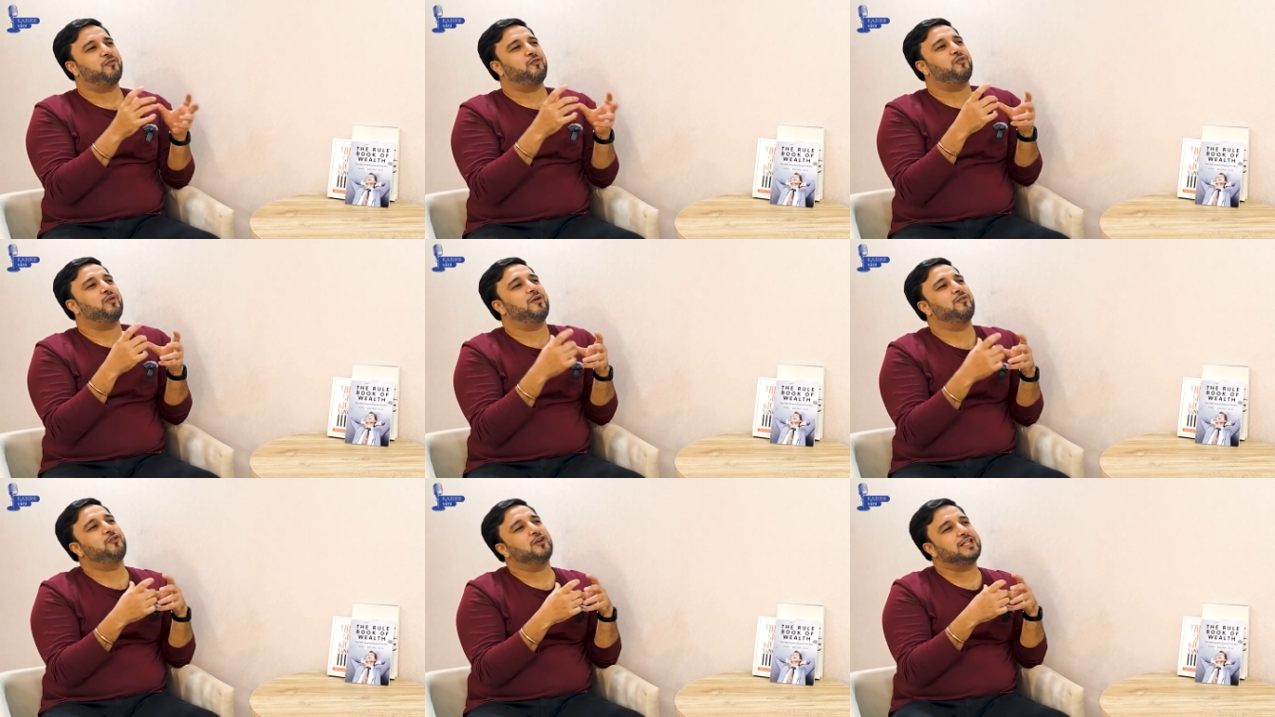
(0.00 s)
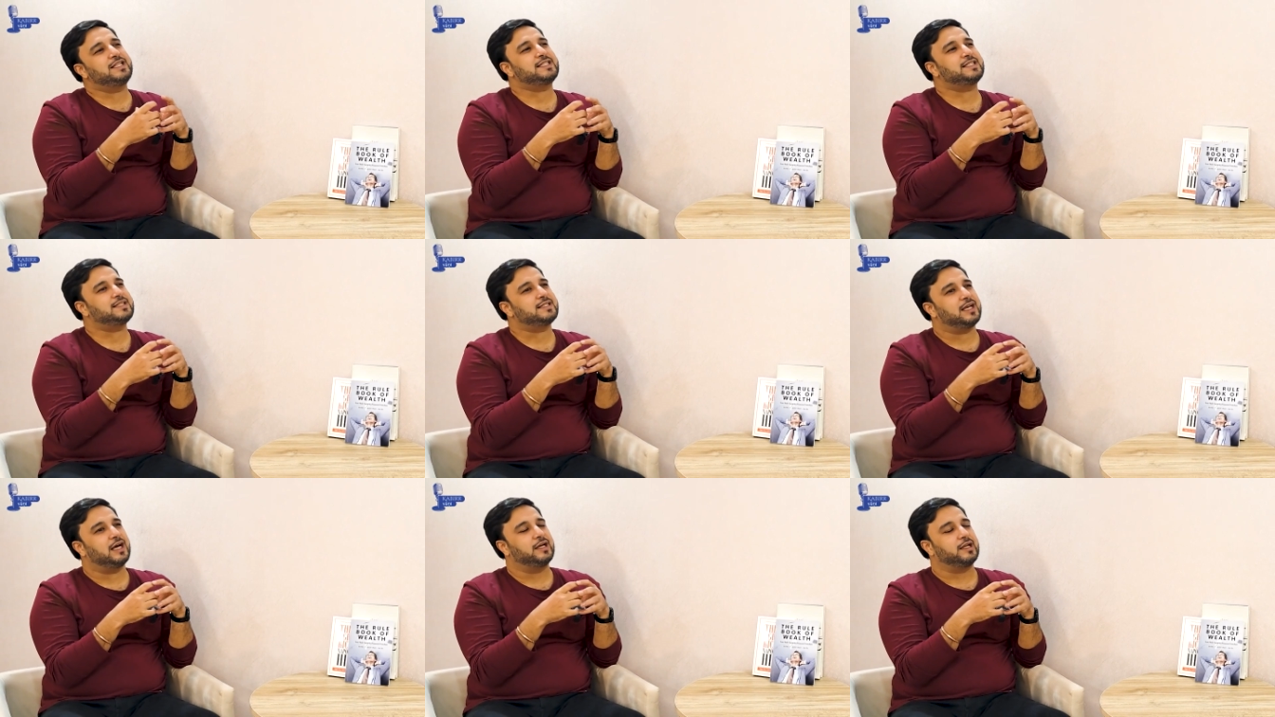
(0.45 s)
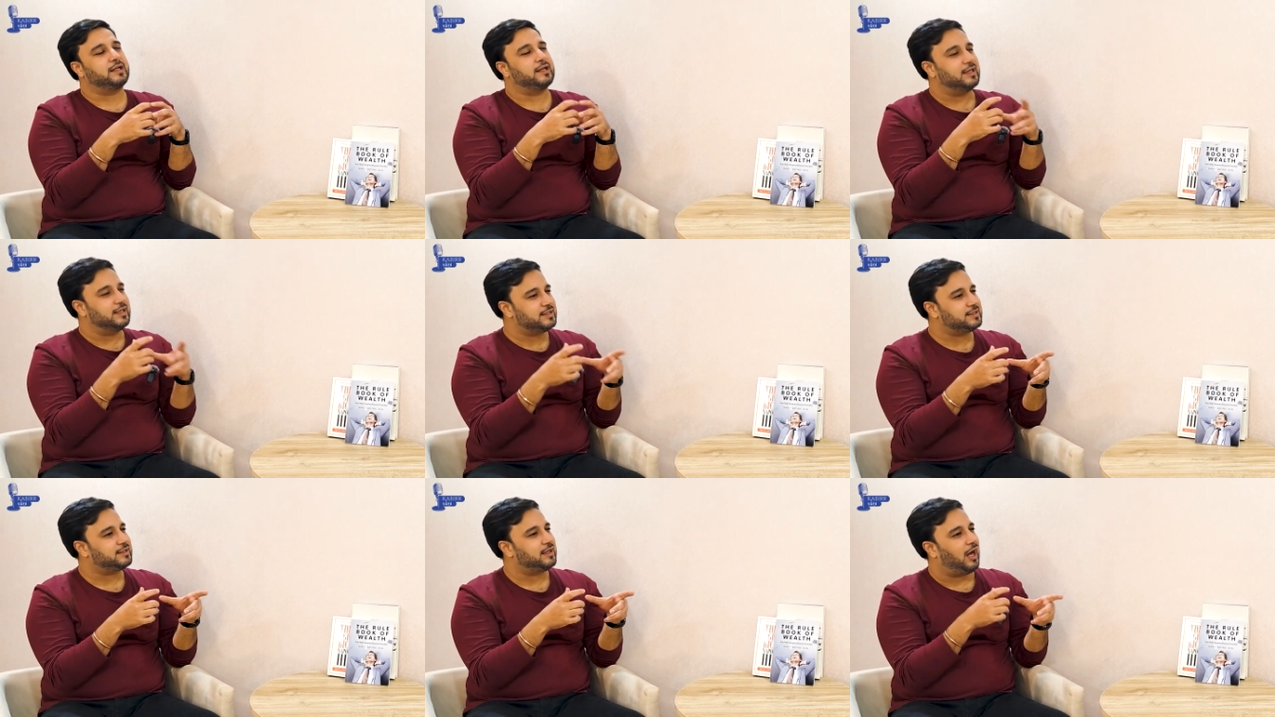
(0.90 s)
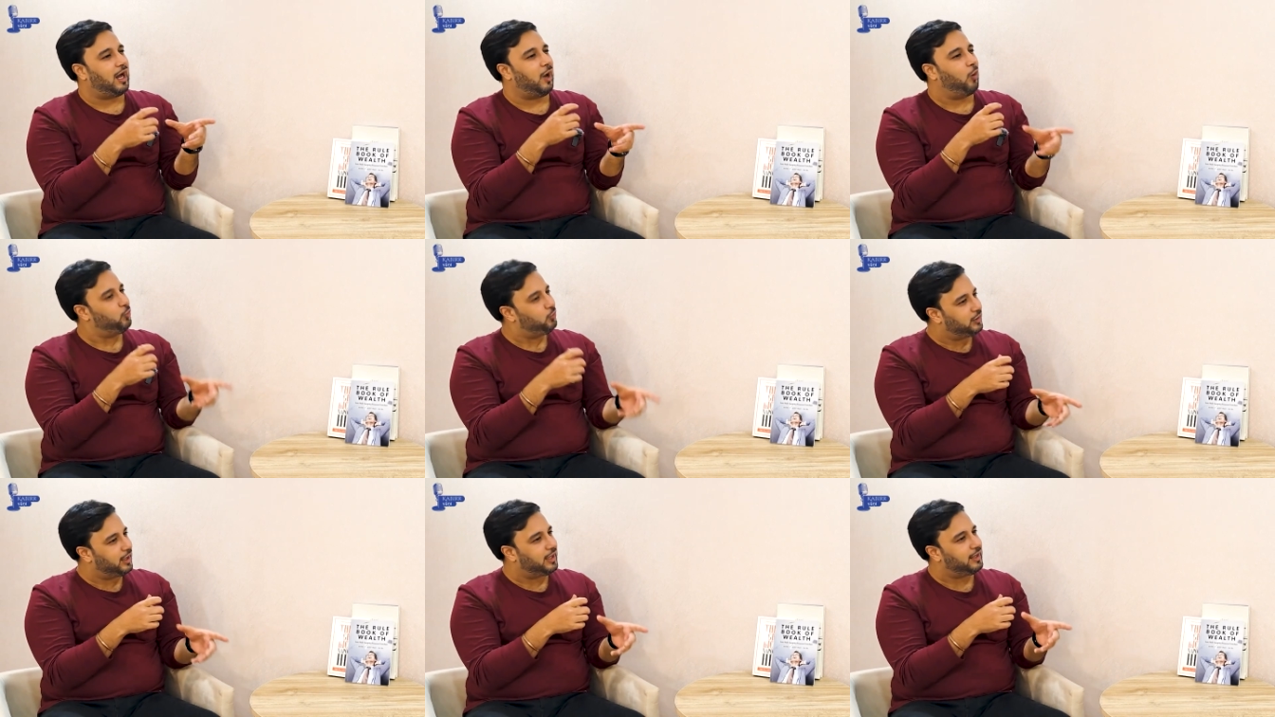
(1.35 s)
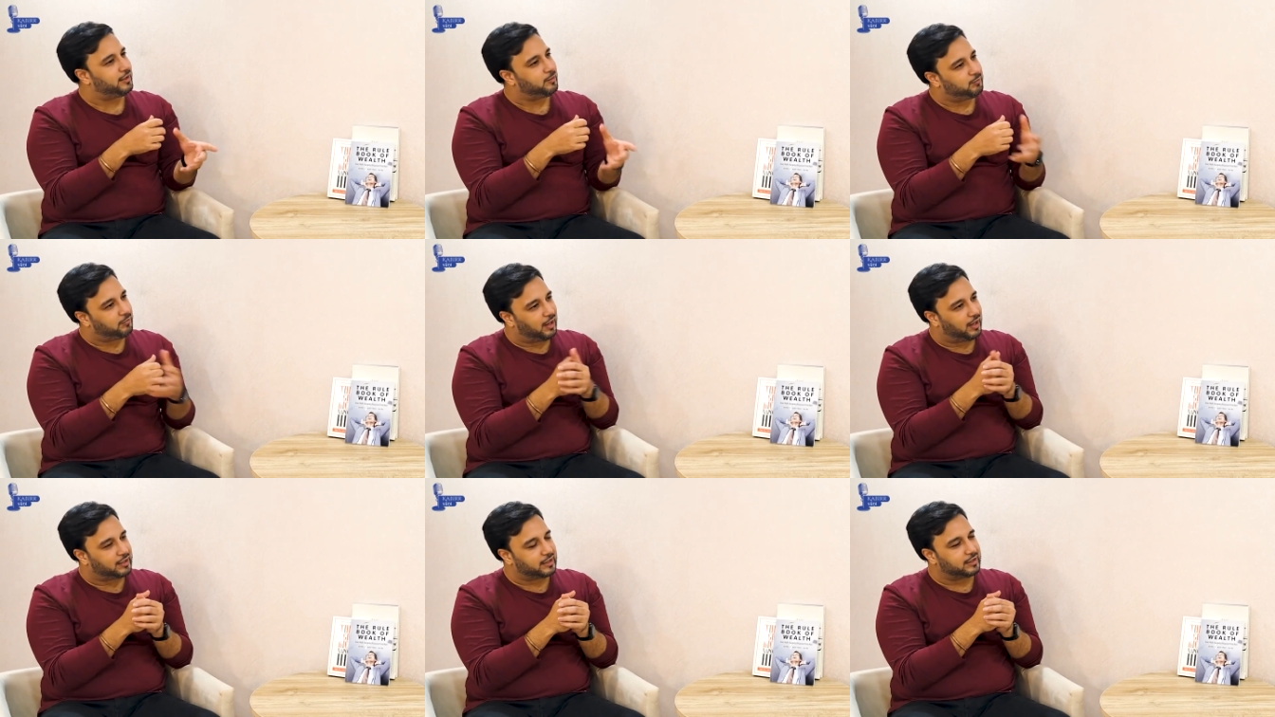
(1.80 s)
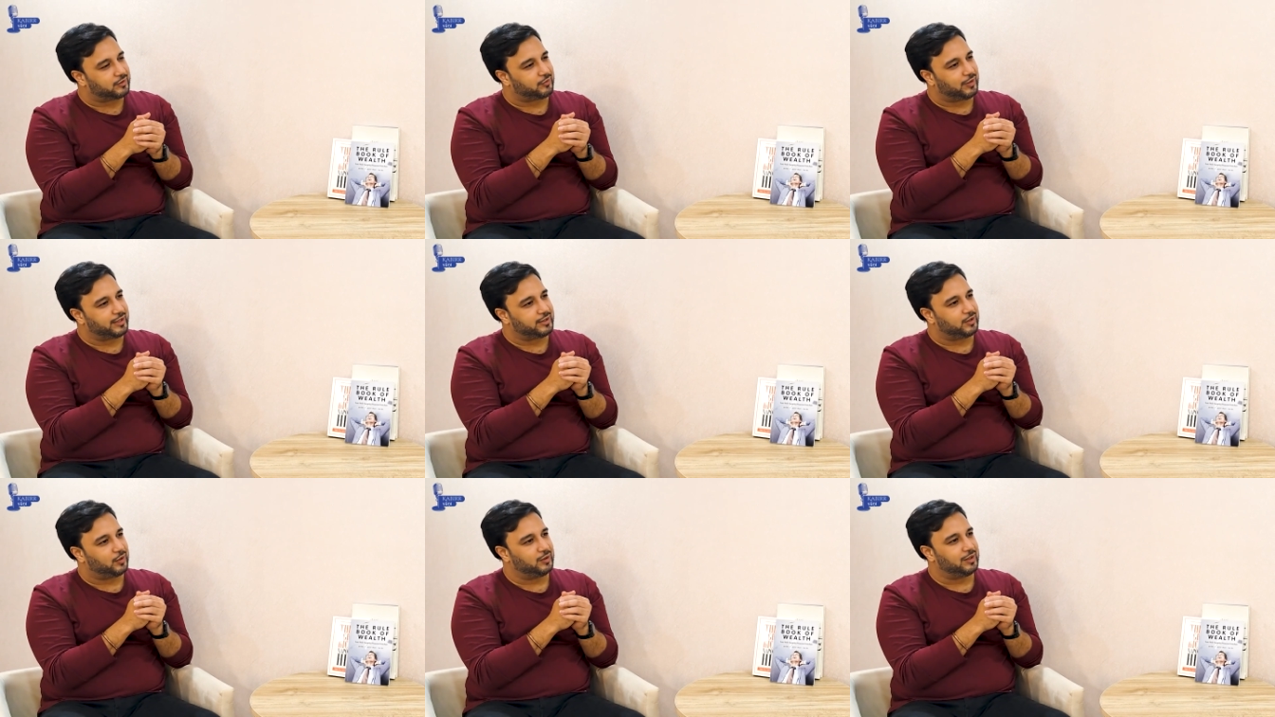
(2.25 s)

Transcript: it's a risk out there in market right now,